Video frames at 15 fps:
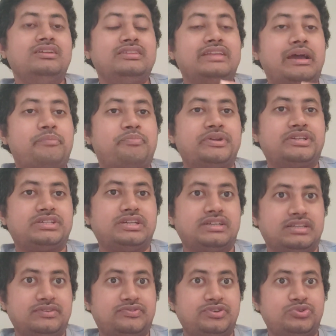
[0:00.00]
they
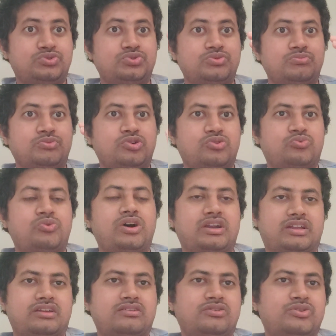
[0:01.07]
appreciate if you do more
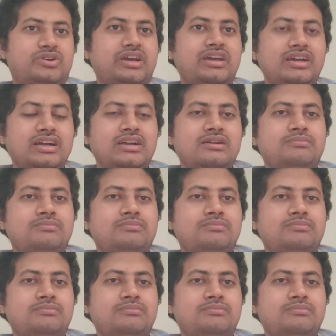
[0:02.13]
work, okay?